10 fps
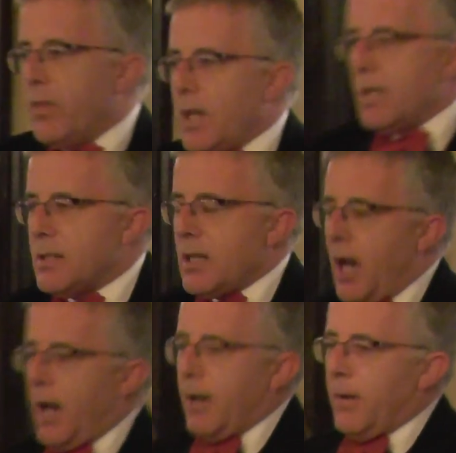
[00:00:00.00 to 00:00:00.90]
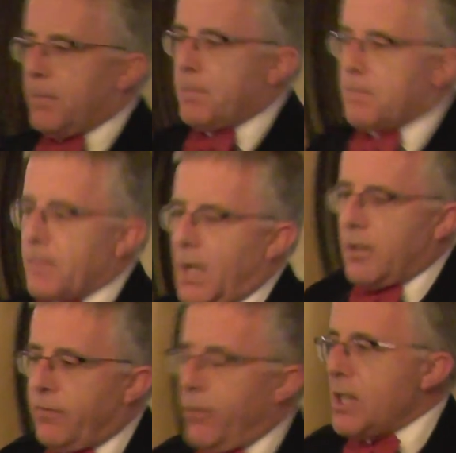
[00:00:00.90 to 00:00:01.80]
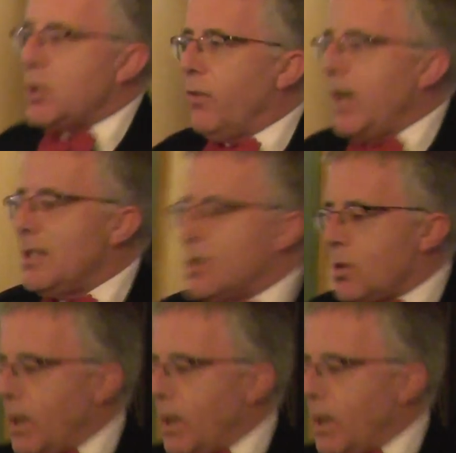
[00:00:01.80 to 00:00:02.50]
that a fresh faced